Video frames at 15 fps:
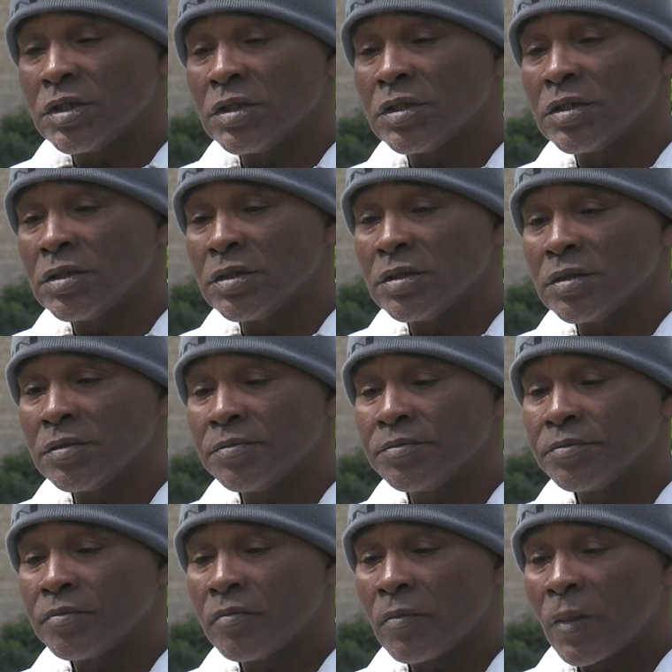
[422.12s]
and
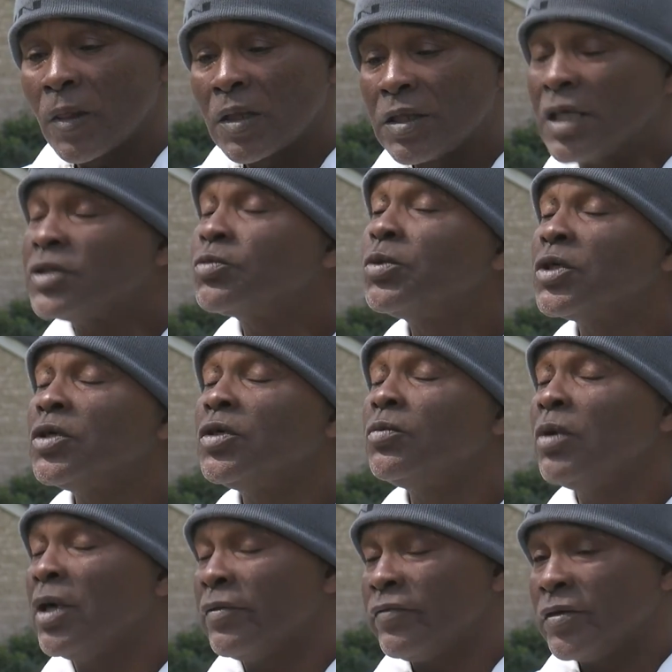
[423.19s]
that's with good
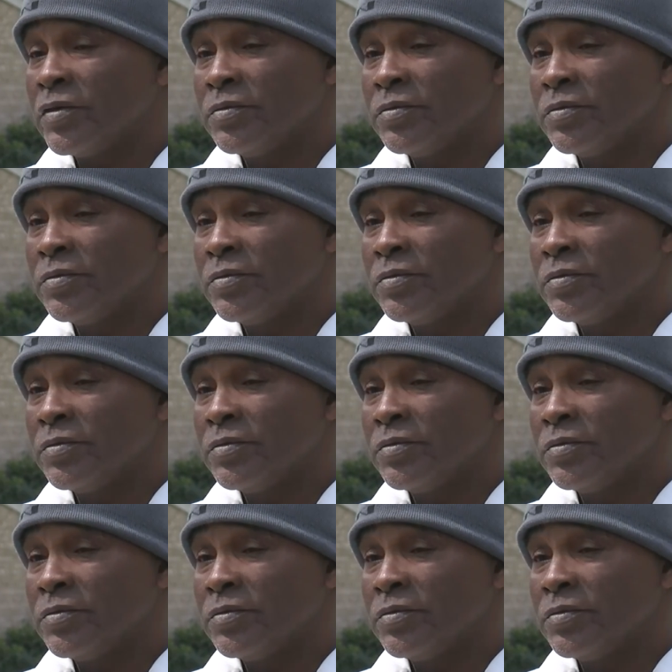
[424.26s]
weather.